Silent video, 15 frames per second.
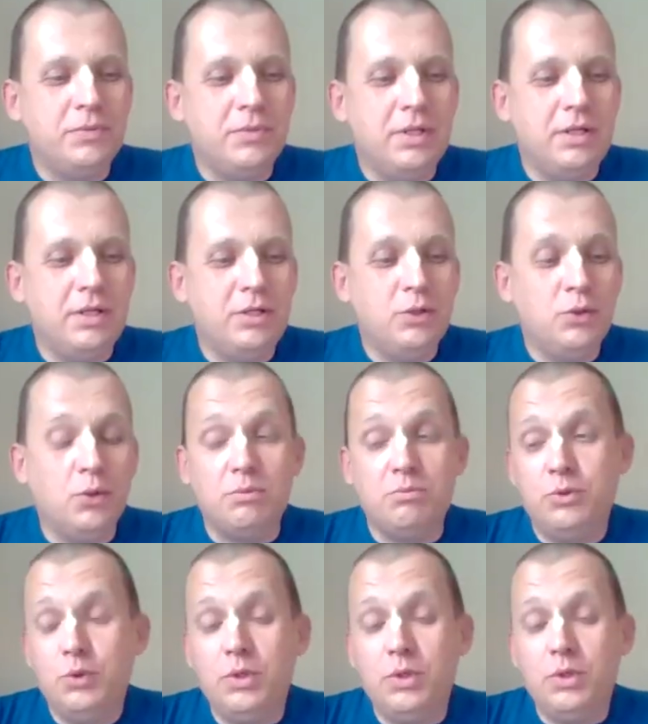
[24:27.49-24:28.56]
You
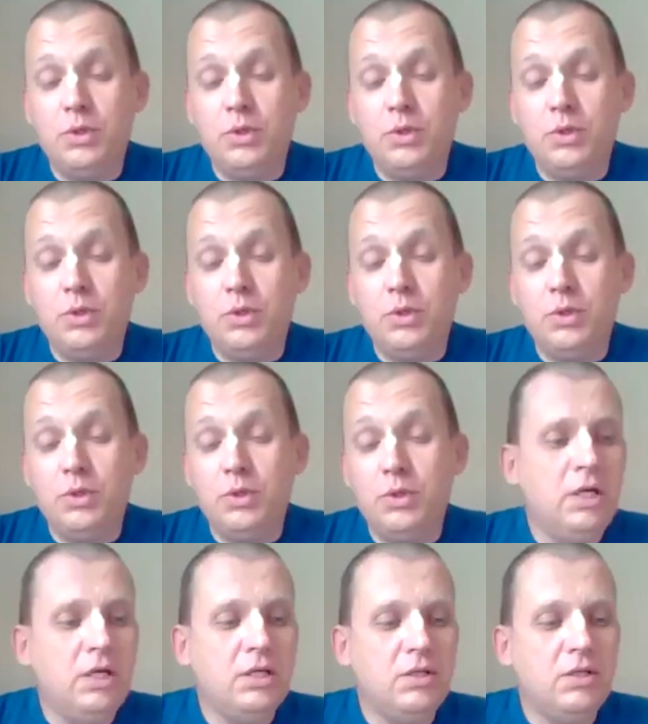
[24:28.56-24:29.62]
can join.
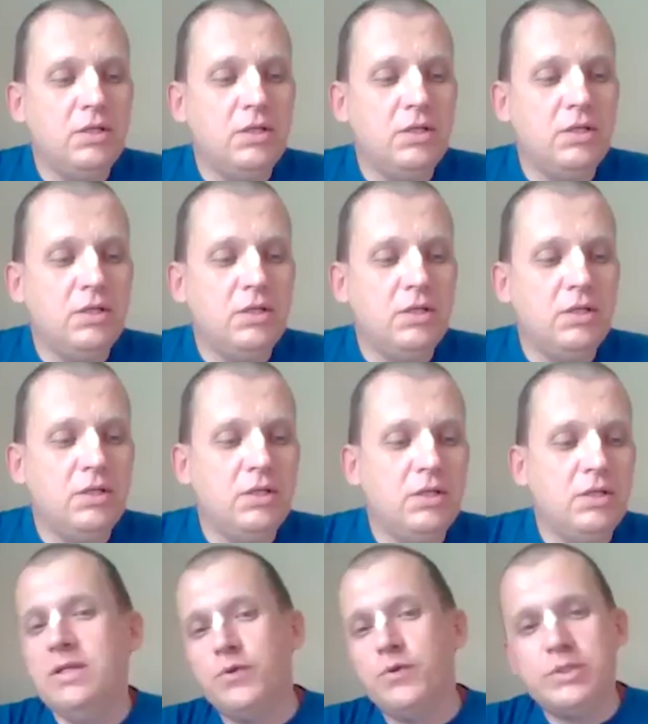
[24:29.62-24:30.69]
There is always need for
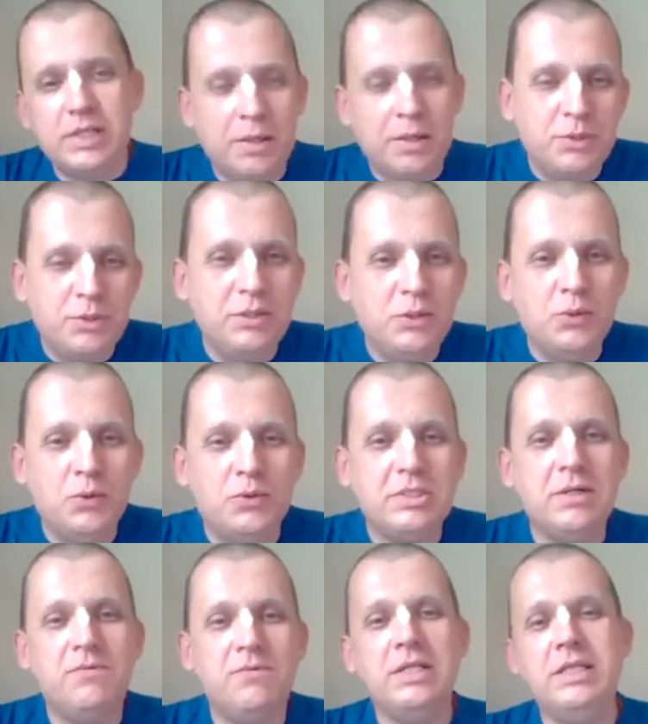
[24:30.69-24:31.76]
something.
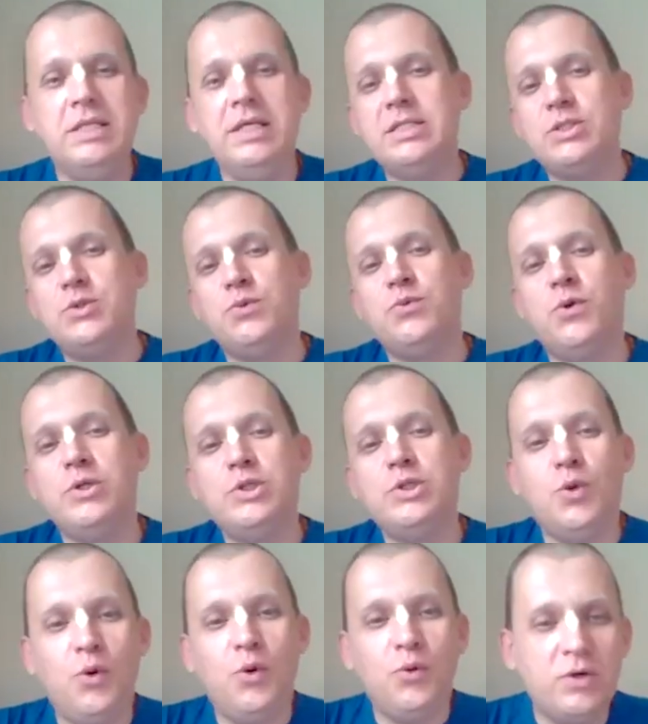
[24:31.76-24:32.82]
Someone needs to watch
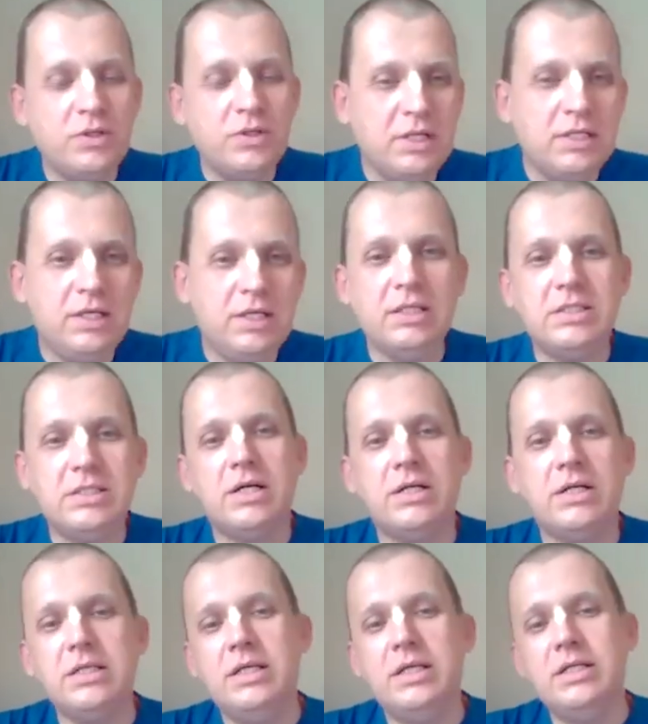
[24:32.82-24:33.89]
over that kids are
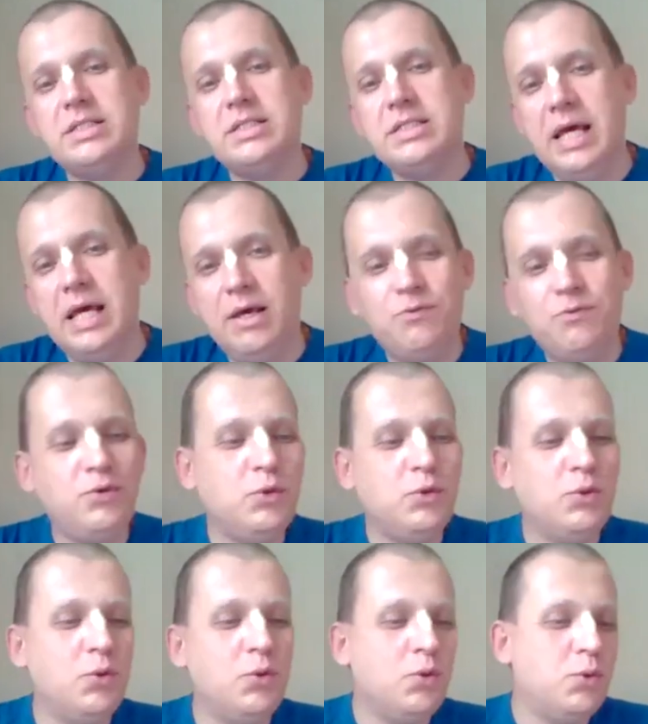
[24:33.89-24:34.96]
safe,
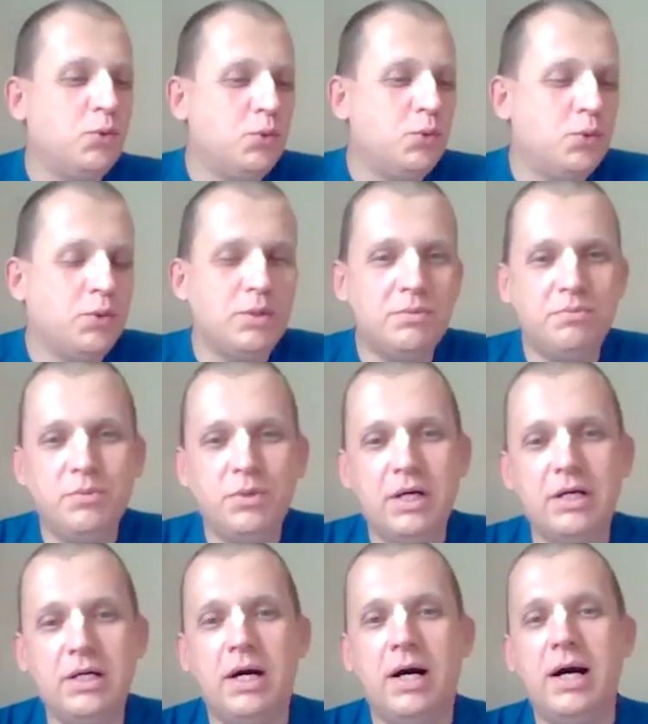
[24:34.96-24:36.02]
or
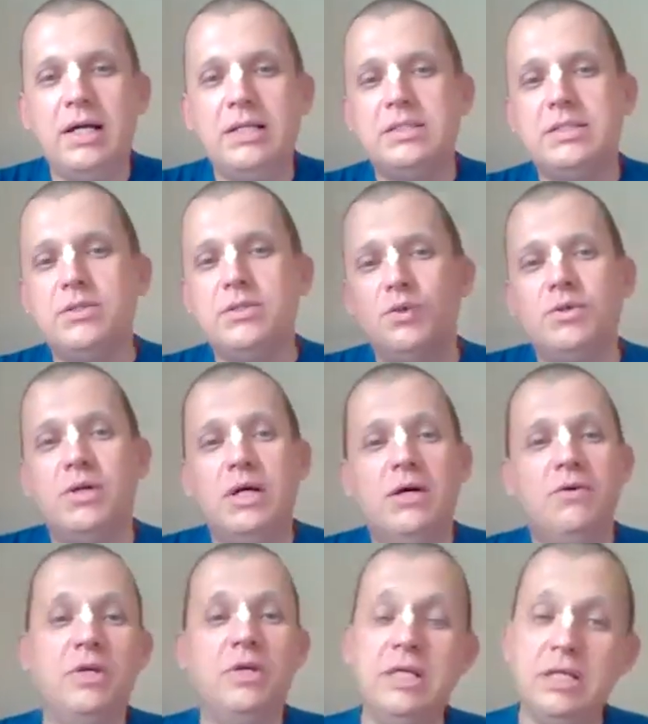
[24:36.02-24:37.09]
guide, or
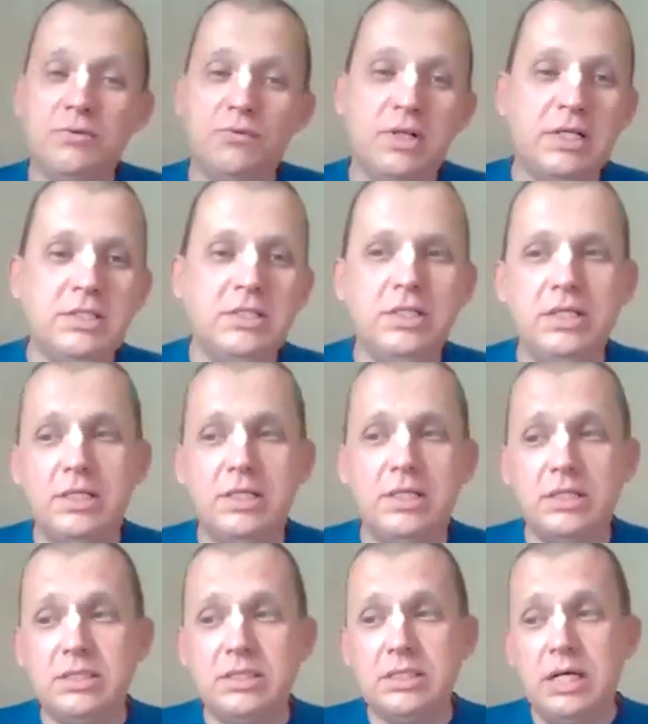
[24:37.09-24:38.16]
we need
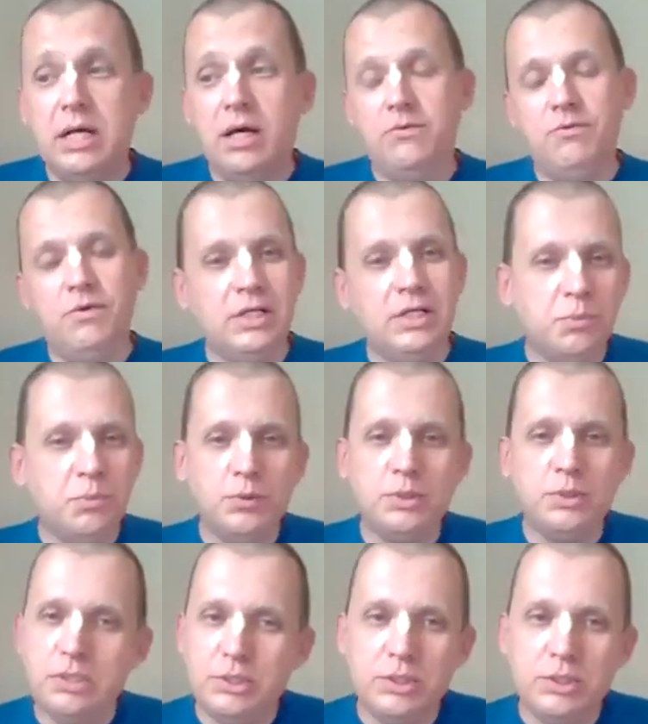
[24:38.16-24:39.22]
volunteers, we need
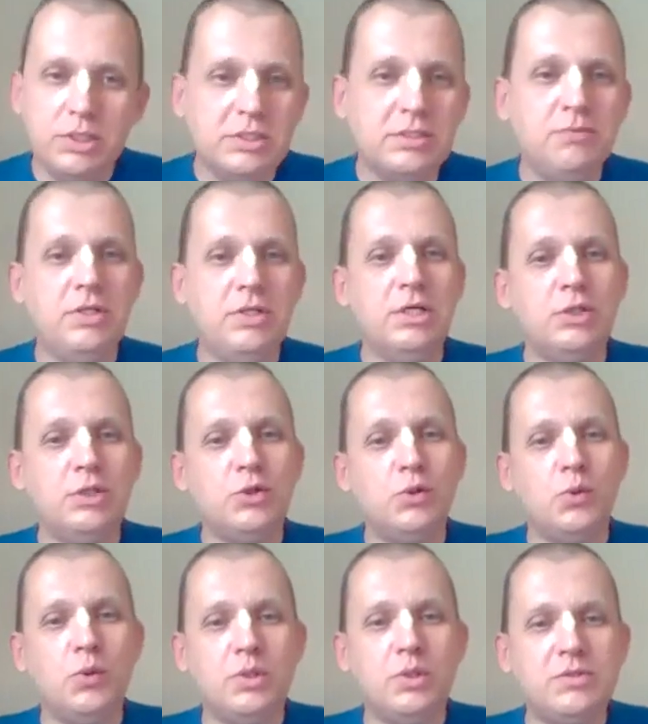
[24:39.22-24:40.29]
musicians, we need
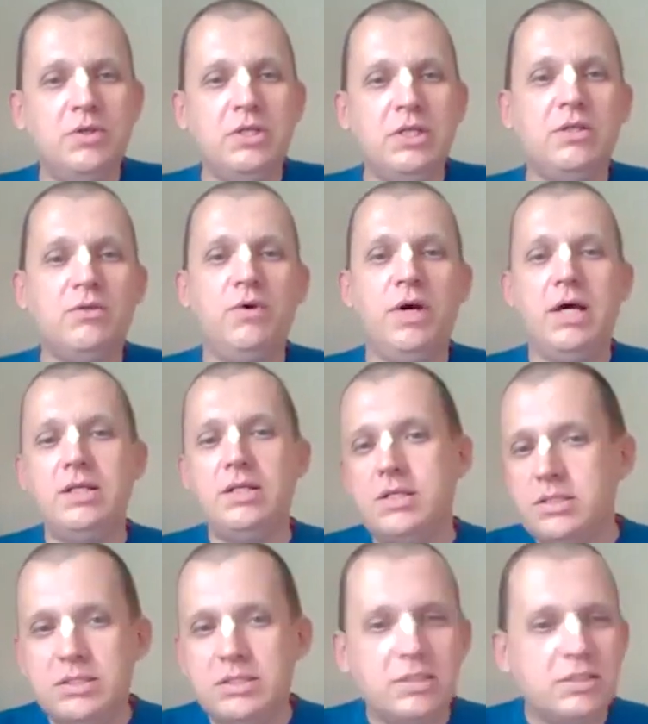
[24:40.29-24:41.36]
cooks, we need
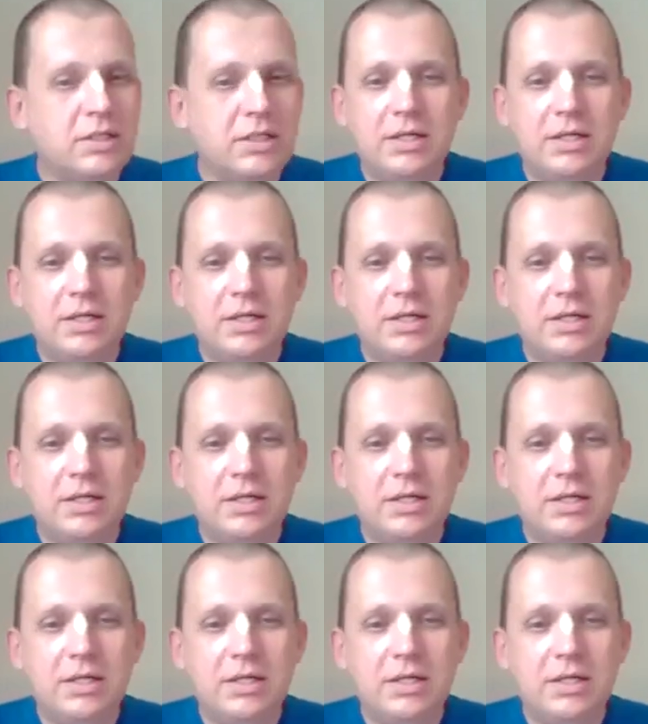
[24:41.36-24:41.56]
vendors.